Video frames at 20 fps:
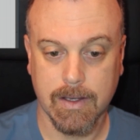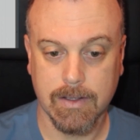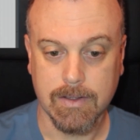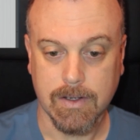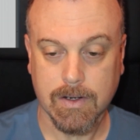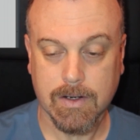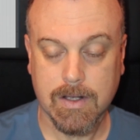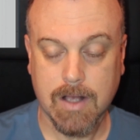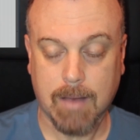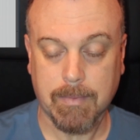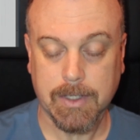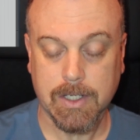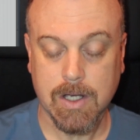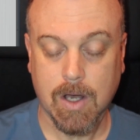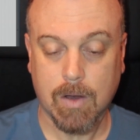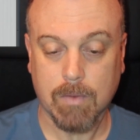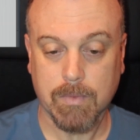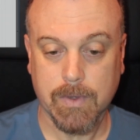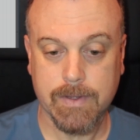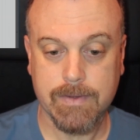You're coming
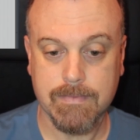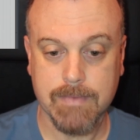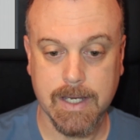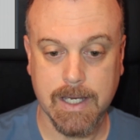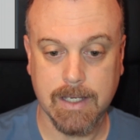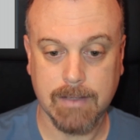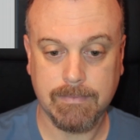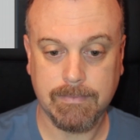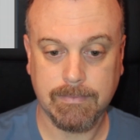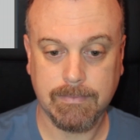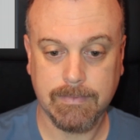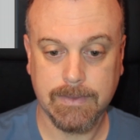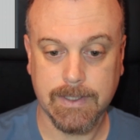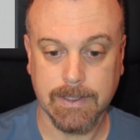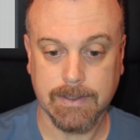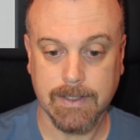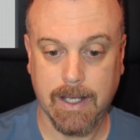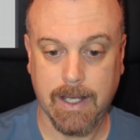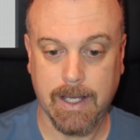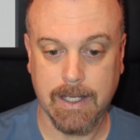home with me.
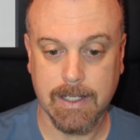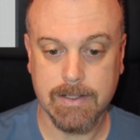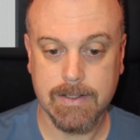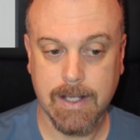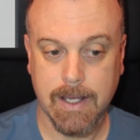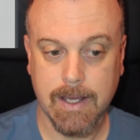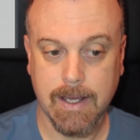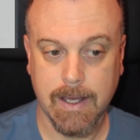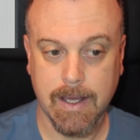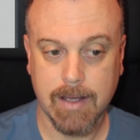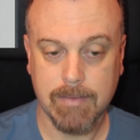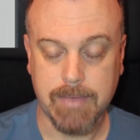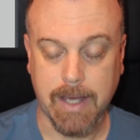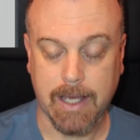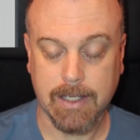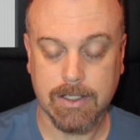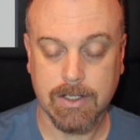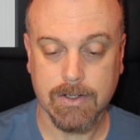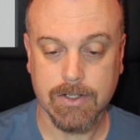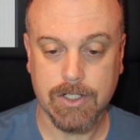Tonight.
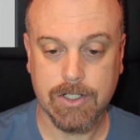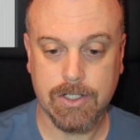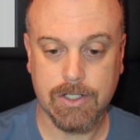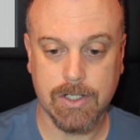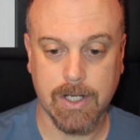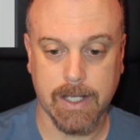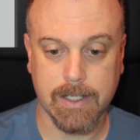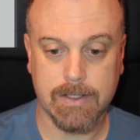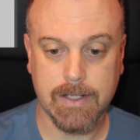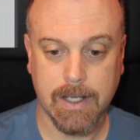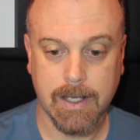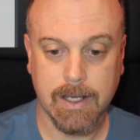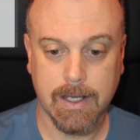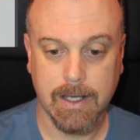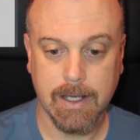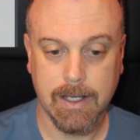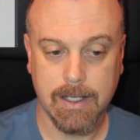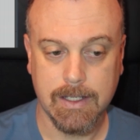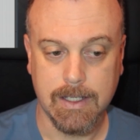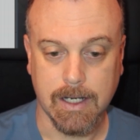Pack your shit.
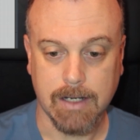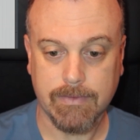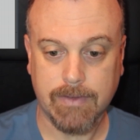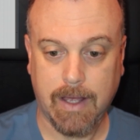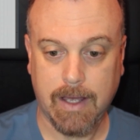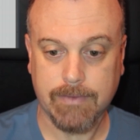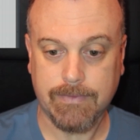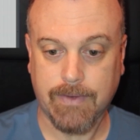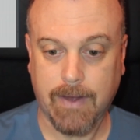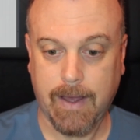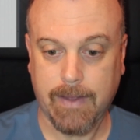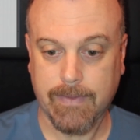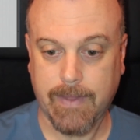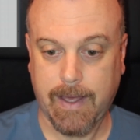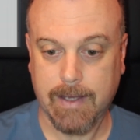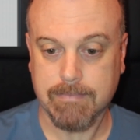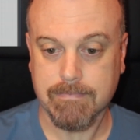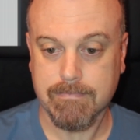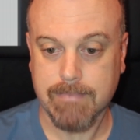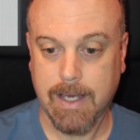And if I find
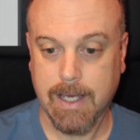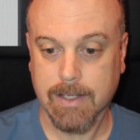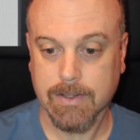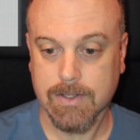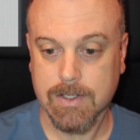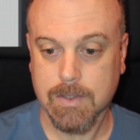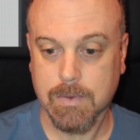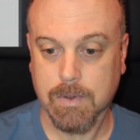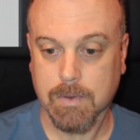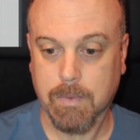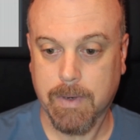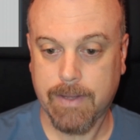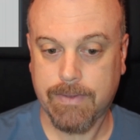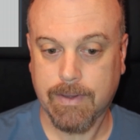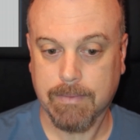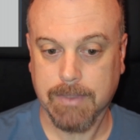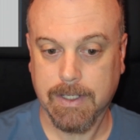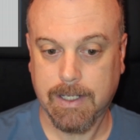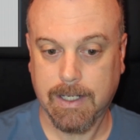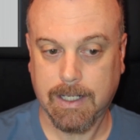that male you were with,
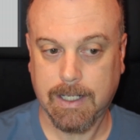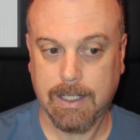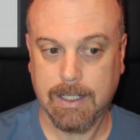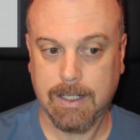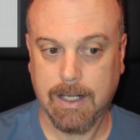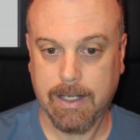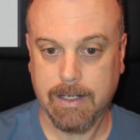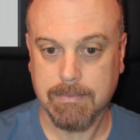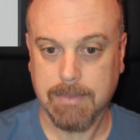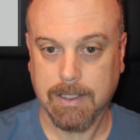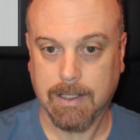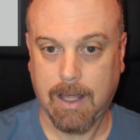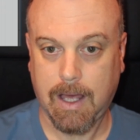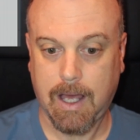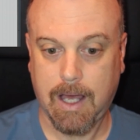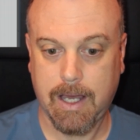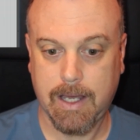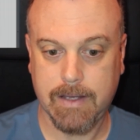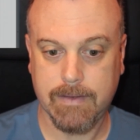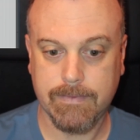I'm gonna gut him
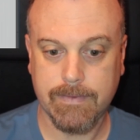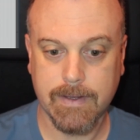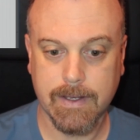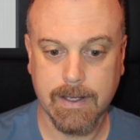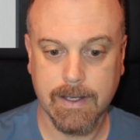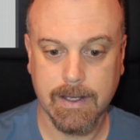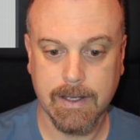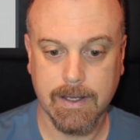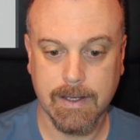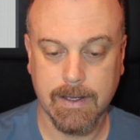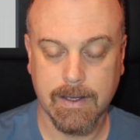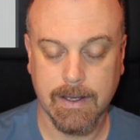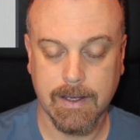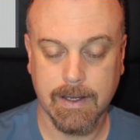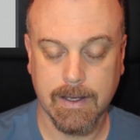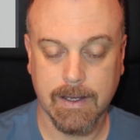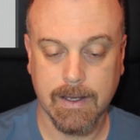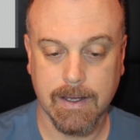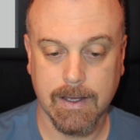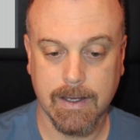alive.
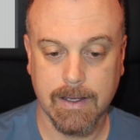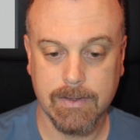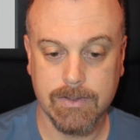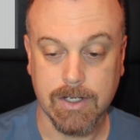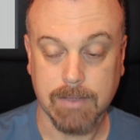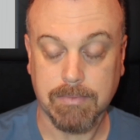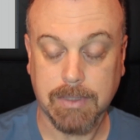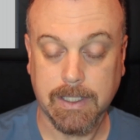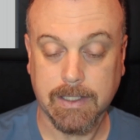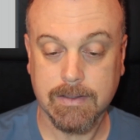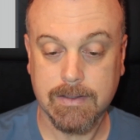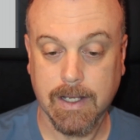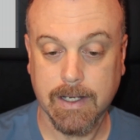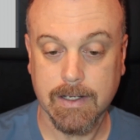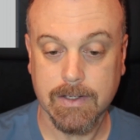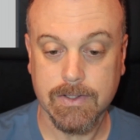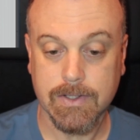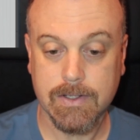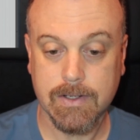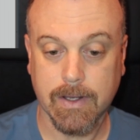She blinked at
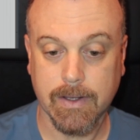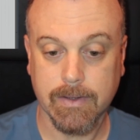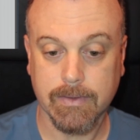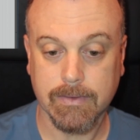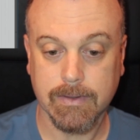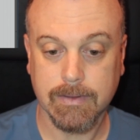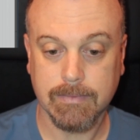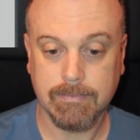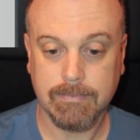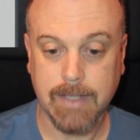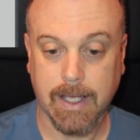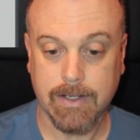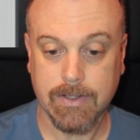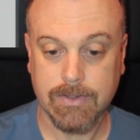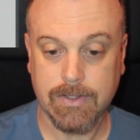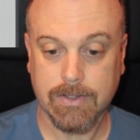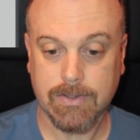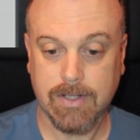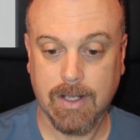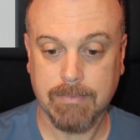his tone, at
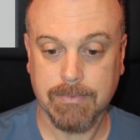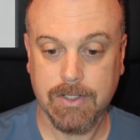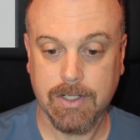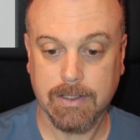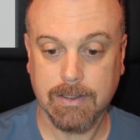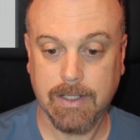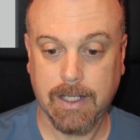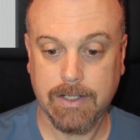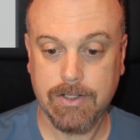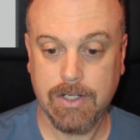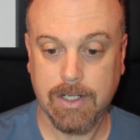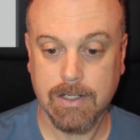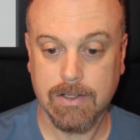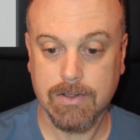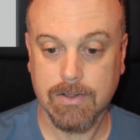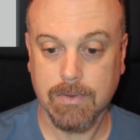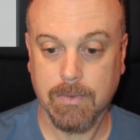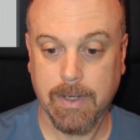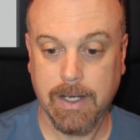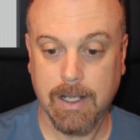his assumption that she'd
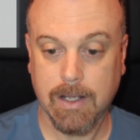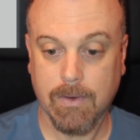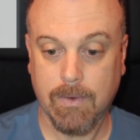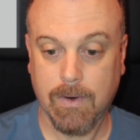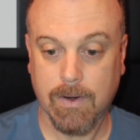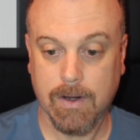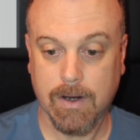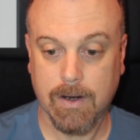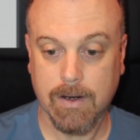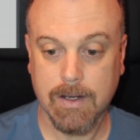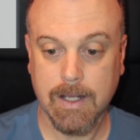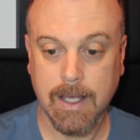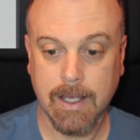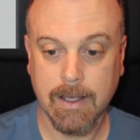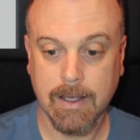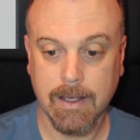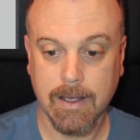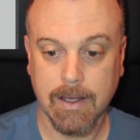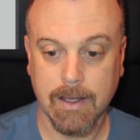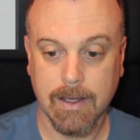do what he ordered.
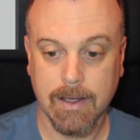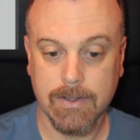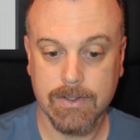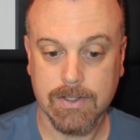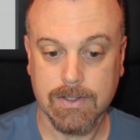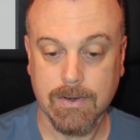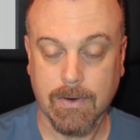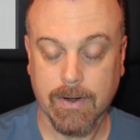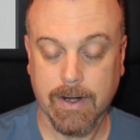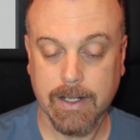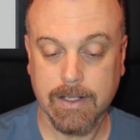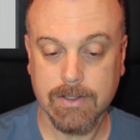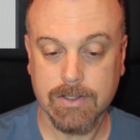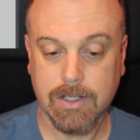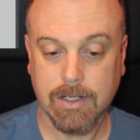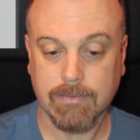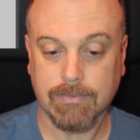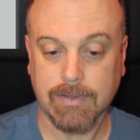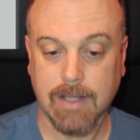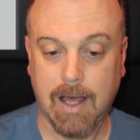Snorting,
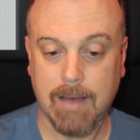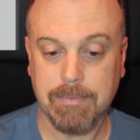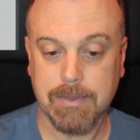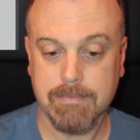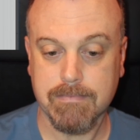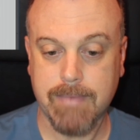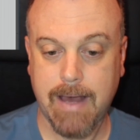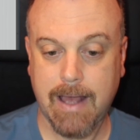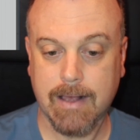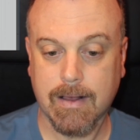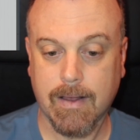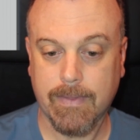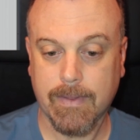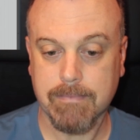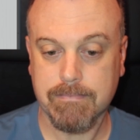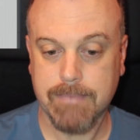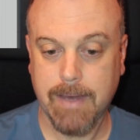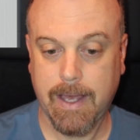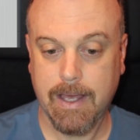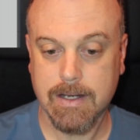she flopped back on the
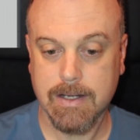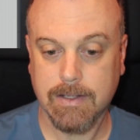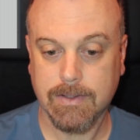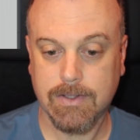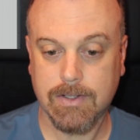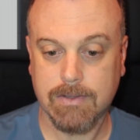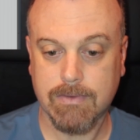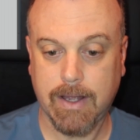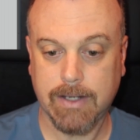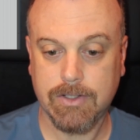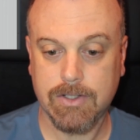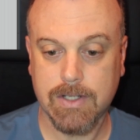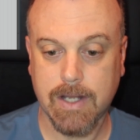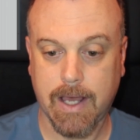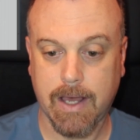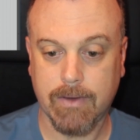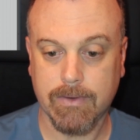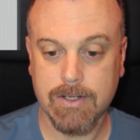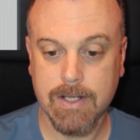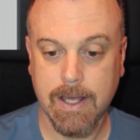bed and stretched
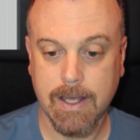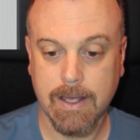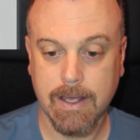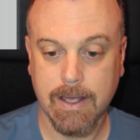out.